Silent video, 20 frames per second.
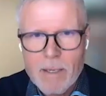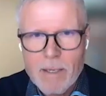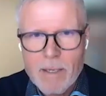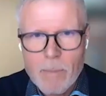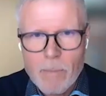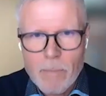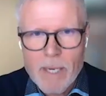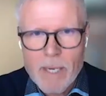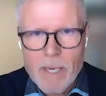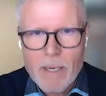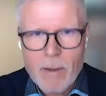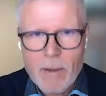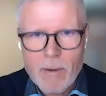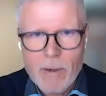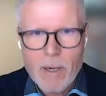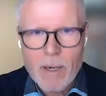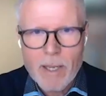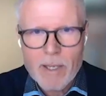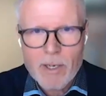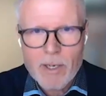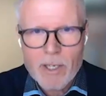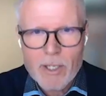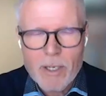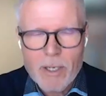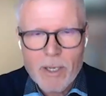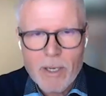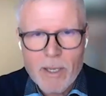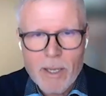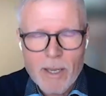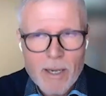depending on
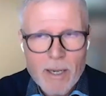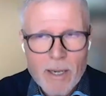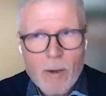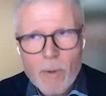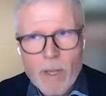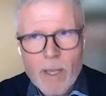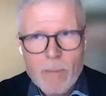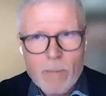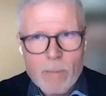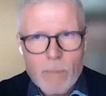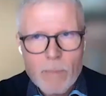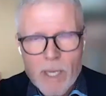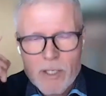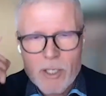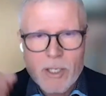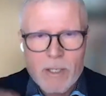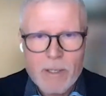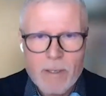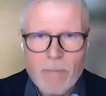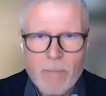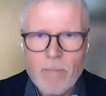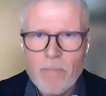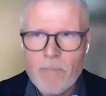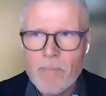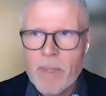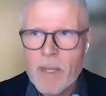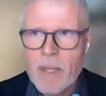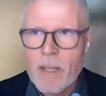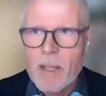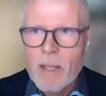electricity. And now imagine
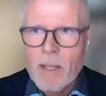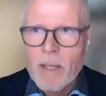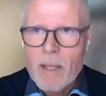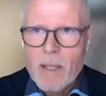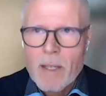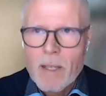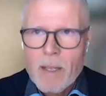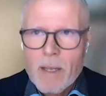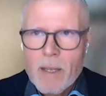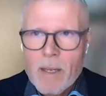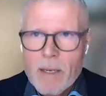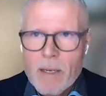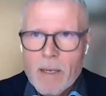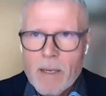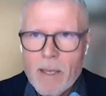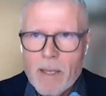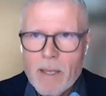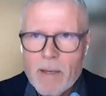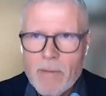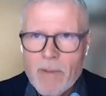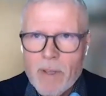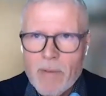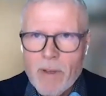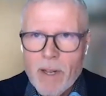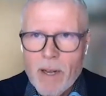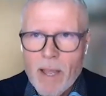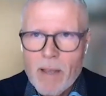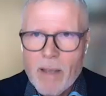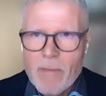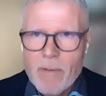that we
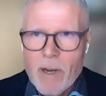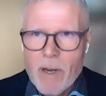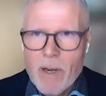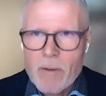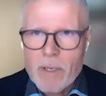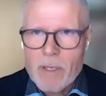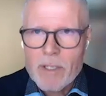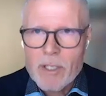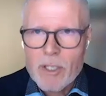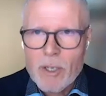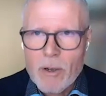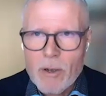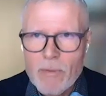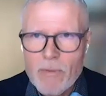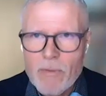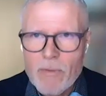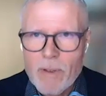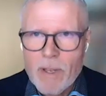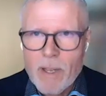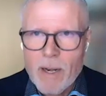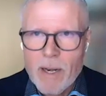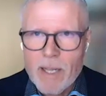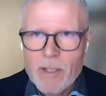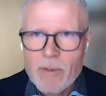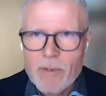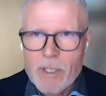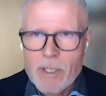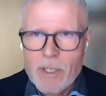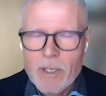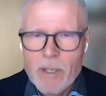will have an outage of
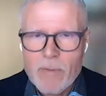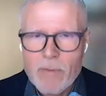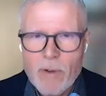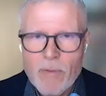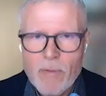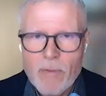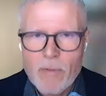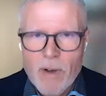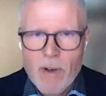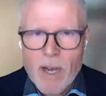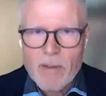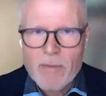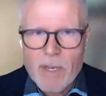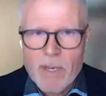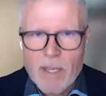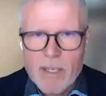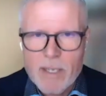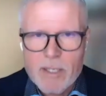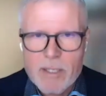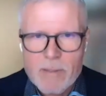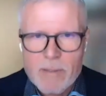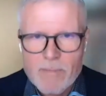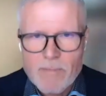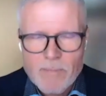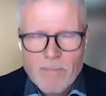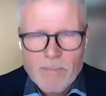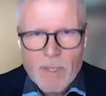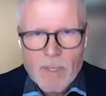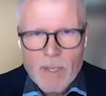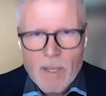electricity for 5 days.
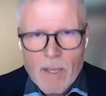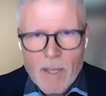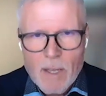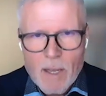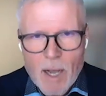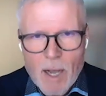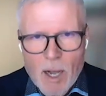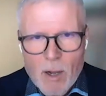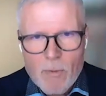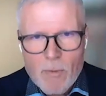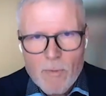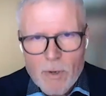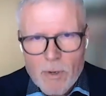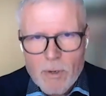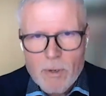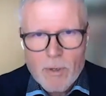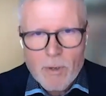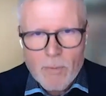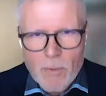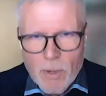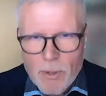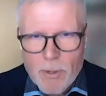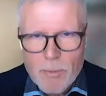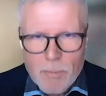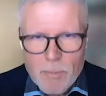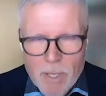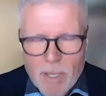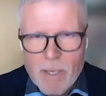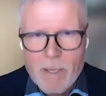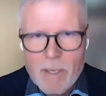How would the world
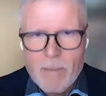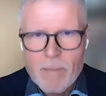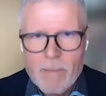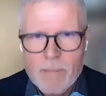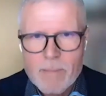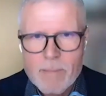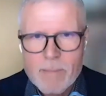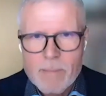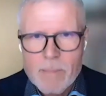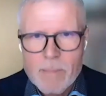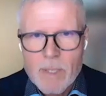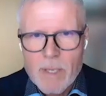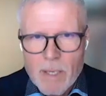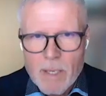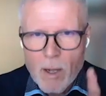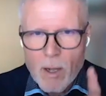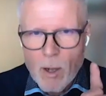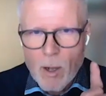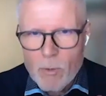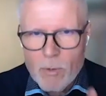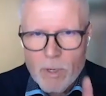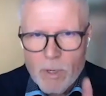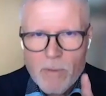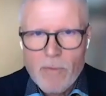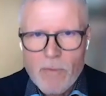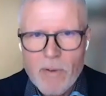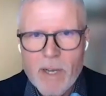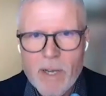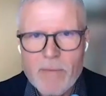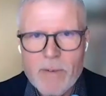be? Only
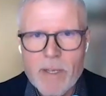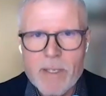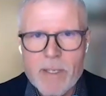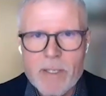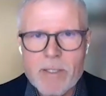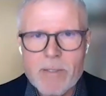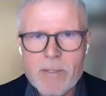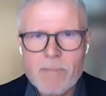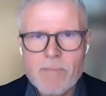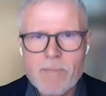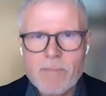5 days.